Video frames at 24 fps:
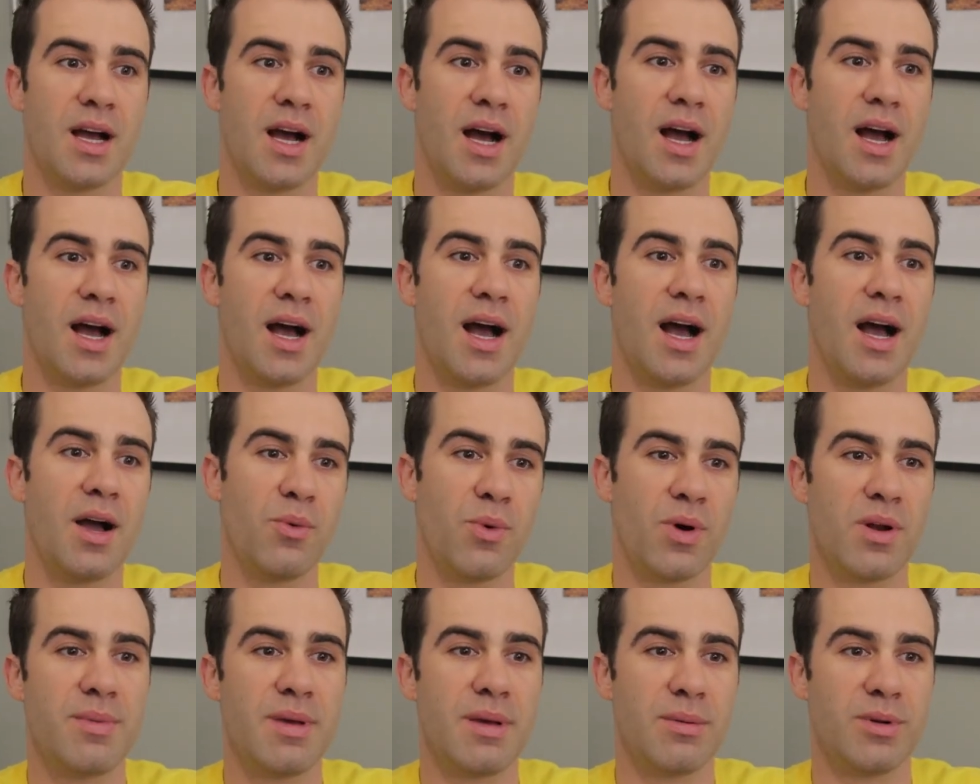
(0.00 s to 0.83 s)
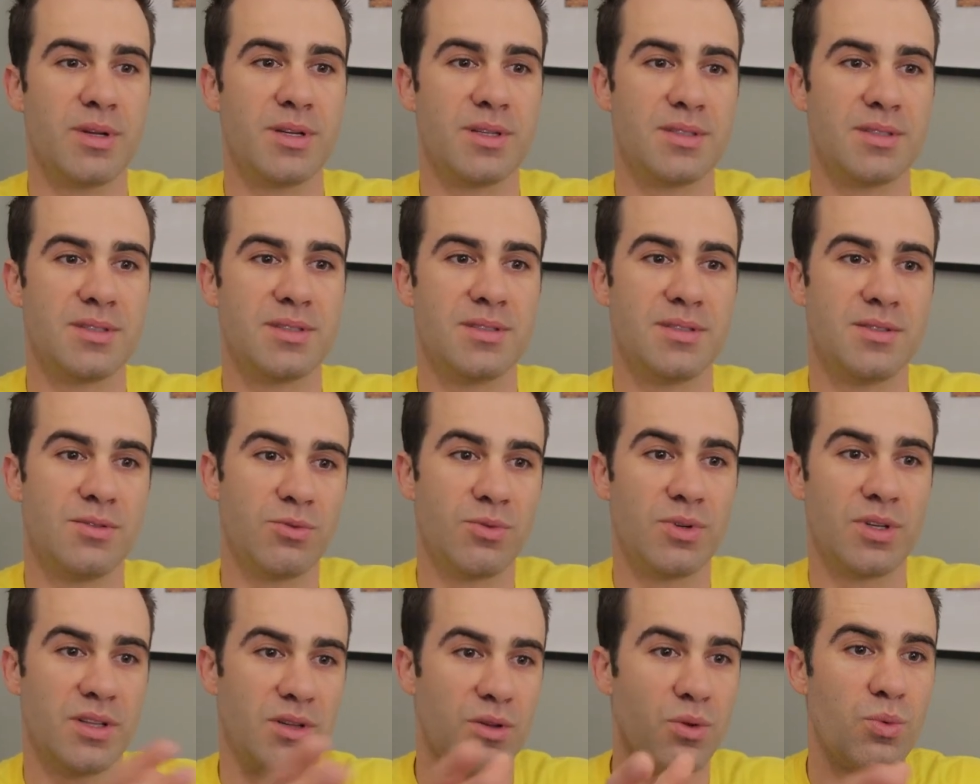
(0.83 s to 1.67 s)
Uh, I want to be able to
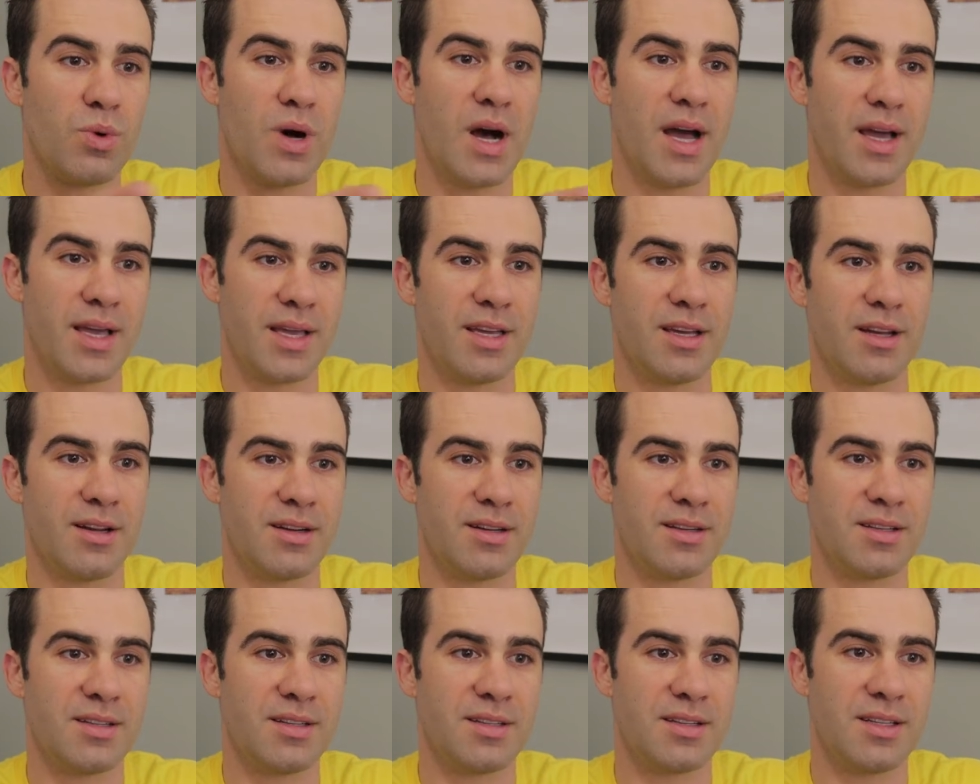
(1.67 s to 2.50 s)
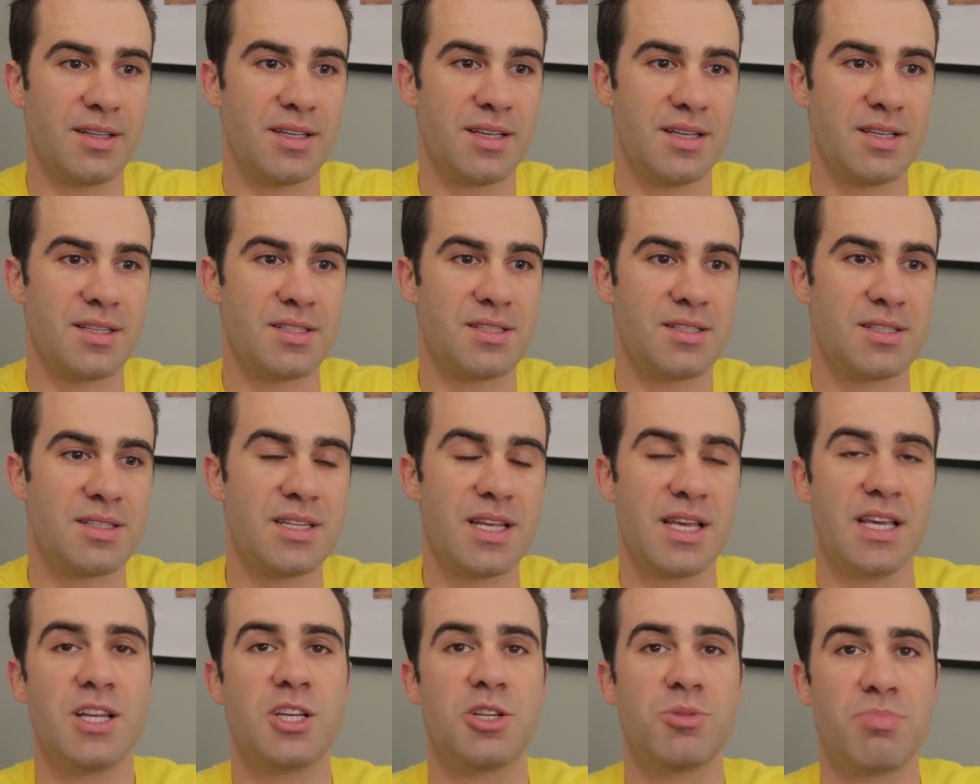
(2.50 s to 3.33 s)
really the why here is
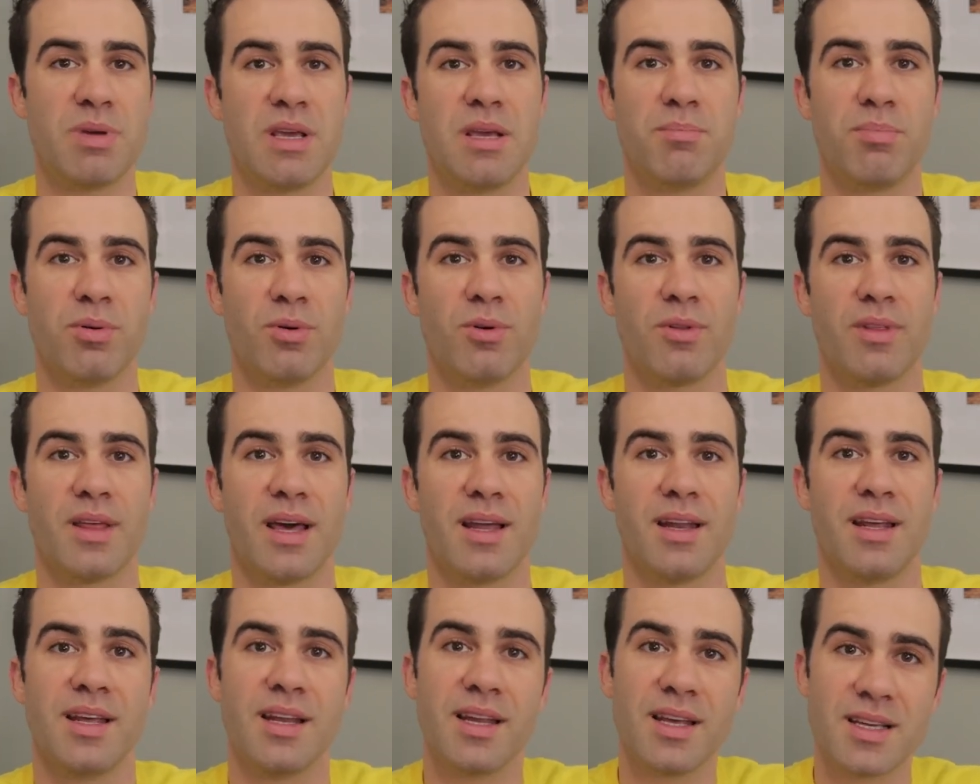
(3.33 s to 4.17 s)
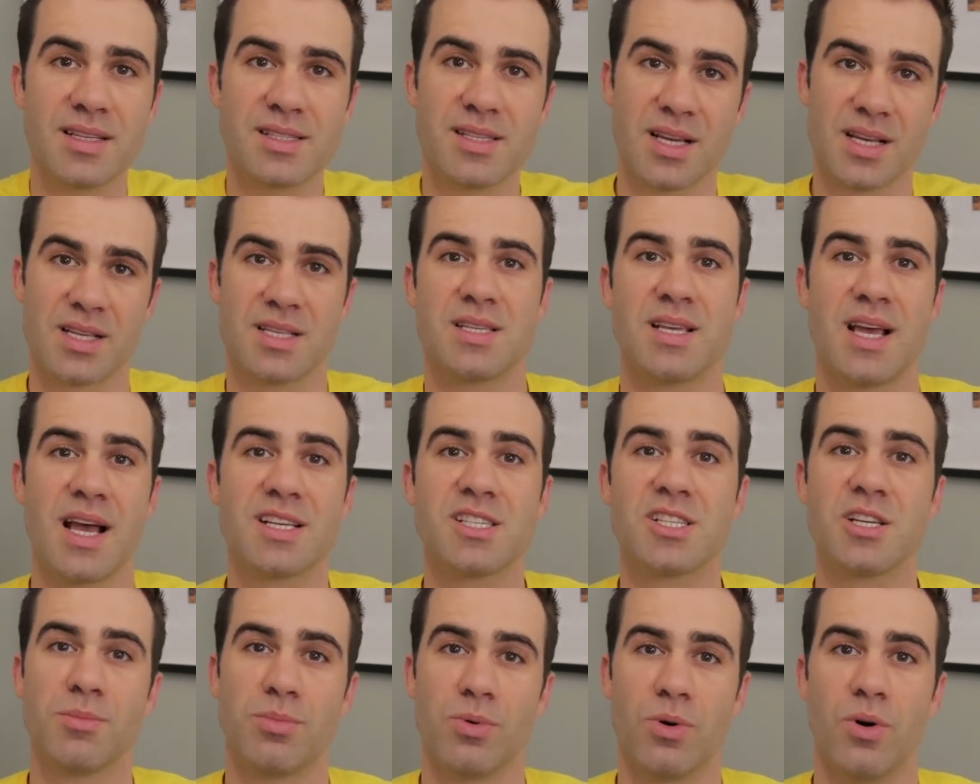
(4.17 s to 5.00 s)
teach people that it is
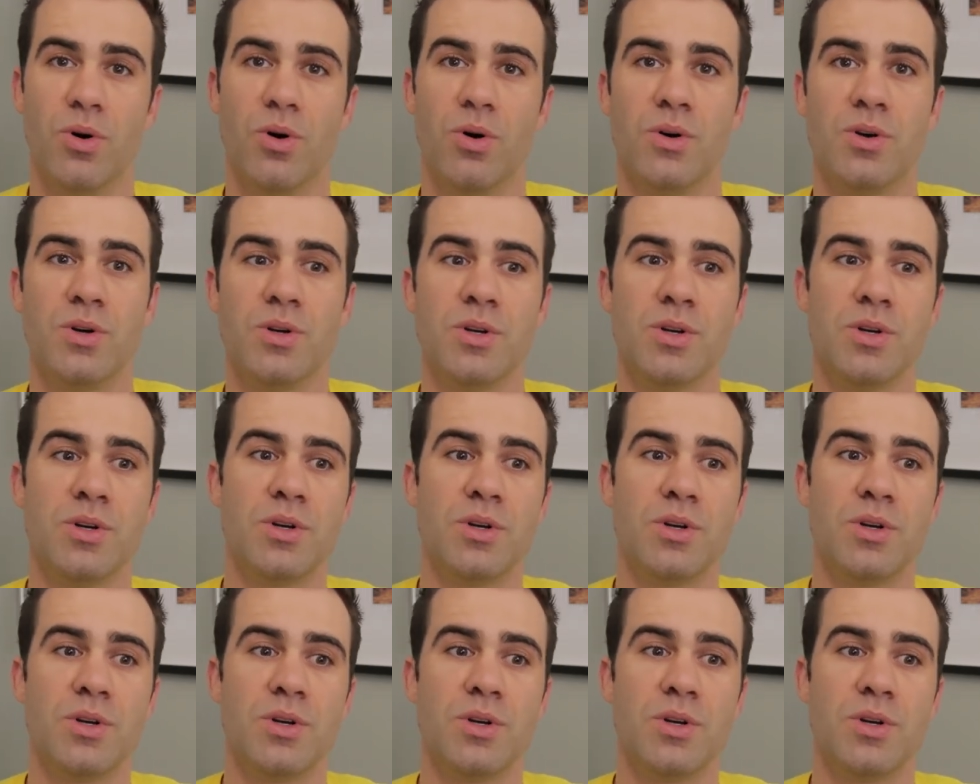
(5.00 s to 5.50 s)
accessible